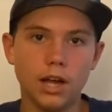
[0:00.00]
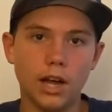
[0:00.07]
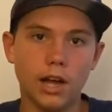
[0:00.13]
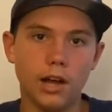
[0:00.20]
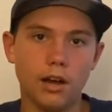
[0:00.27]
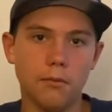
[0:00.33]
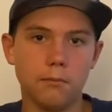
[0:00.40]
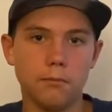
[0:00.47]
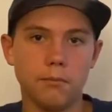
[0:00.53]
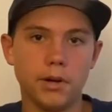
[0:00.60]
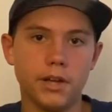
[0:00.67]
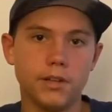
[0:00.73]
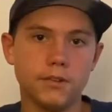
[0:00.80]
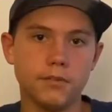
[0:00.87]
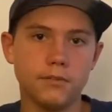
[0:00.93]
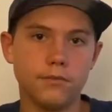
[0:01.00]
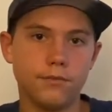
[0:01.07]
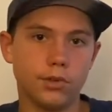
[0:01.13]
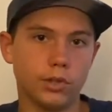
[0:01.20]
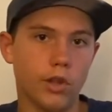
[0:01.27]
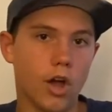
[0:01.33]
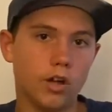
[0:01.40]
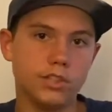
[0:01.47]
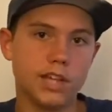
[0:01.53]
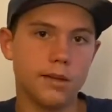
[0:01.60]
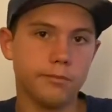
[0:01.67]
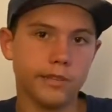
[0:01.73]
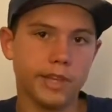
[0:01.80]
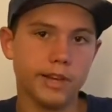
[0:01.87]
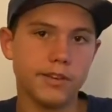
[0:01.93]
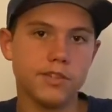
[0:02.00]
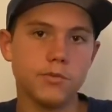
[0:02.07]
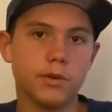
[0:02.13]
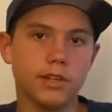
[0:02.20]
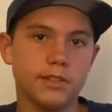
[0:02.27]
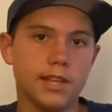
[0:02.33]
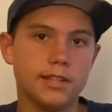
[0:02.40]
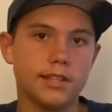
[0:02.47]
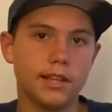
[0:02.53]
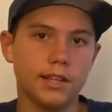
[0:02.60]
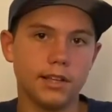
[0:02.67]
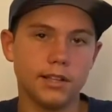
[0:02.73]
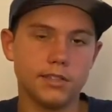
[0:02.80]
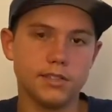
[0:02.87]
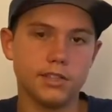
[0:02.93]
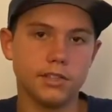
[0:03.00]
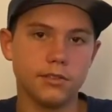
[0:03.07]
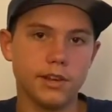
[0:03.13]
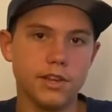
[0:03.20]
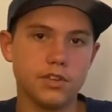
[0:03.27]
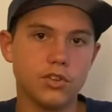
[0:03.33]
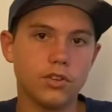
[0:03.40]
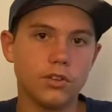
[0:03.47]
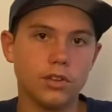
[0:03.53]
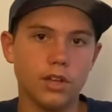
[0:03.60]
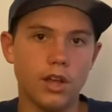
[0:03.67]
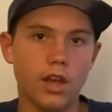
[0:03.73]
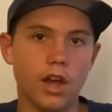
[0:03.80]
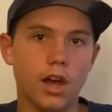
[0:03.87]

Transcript: But for long-time players, you want to take that in consideration.